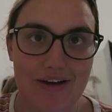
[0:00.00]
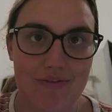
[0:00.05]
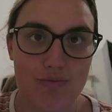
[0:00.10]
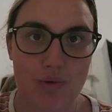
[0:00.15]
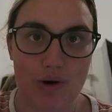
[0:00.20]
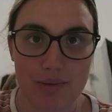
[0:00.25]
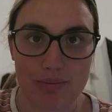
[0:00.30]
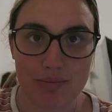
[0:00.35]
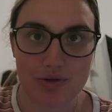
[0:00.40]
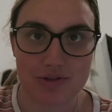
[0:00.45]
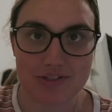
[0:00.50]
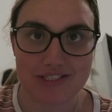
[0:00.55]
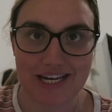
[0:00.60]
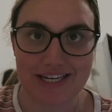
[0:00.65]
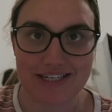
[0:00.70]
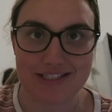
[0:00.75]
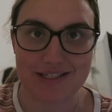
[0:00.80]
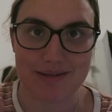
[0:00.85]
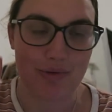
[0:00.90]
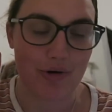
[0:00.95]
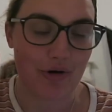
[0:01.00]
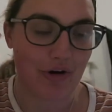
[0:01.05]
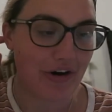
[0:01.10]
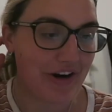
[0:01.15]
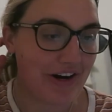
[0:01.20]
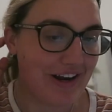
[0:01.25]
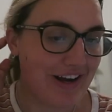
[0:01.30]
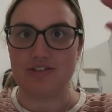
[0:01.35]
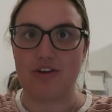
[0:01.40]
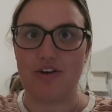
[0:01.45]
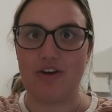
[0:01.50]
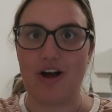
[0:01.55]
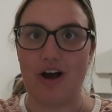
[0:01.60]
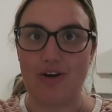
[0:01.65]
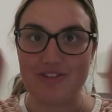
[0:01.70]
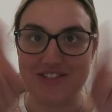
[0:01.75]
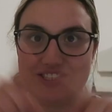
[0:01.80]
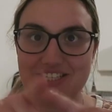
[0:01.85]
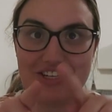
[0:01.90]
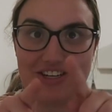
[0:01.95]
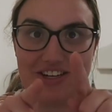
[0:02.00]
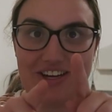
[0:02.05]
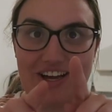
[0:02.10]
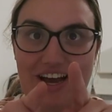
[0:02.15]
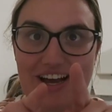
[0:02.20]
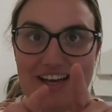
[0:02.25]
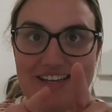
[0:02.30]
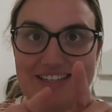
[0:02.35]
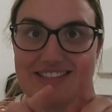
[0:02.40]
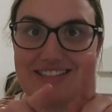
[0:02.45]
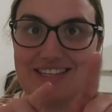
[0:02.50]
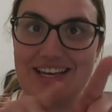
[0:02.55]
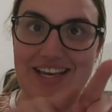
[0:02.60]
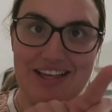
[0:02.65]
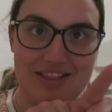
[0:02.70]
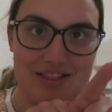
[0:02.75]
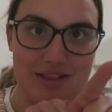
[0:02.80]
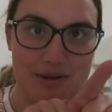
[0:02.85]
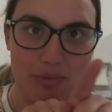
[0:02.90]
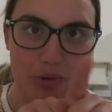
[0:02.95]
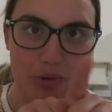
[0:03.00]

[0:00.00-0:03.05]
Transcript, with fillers: have one more day tomorrow, so I'll see you guys in the